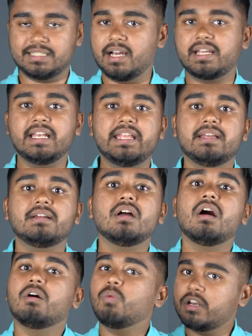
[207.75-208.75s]
Luckily,
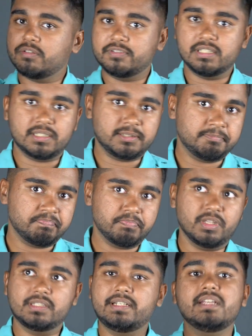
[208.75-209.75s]
one of
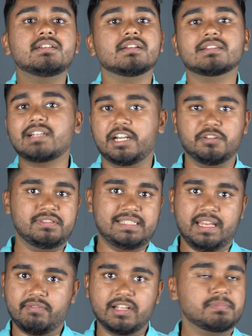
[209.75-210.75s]
the teachers kind of
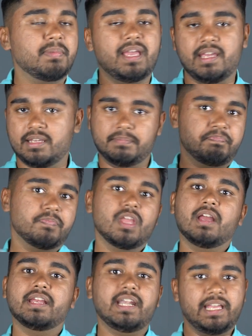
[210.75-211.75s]
saved us by
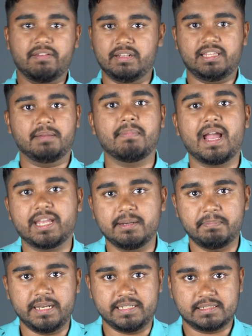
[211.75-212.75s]
getting everything back in
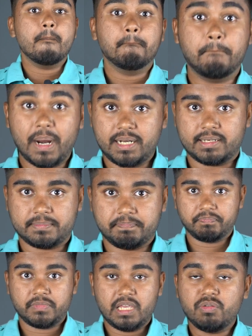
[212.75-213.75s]
place. But
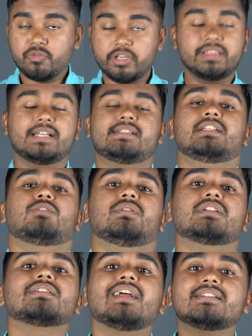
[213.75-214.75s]
if in that
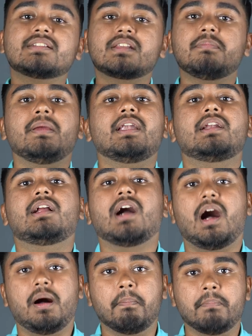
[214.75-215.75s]
situation I had just remained
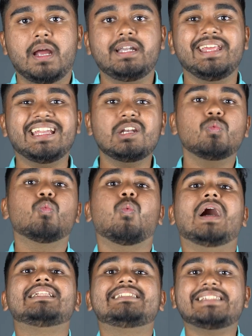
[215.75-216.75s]
calm and taken
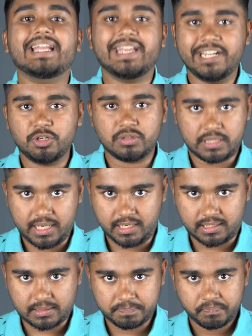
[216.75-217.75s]
1 second to
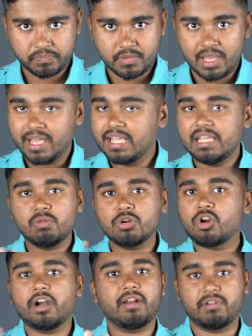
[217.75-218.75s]
think, he would
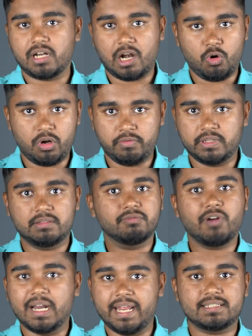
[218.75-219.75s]
not have drowned with
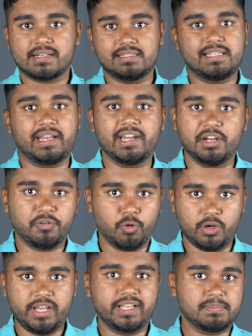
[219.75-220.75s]
1 extra second of
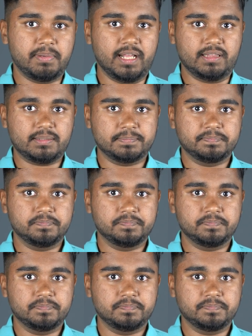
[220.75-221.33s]
holding his breath.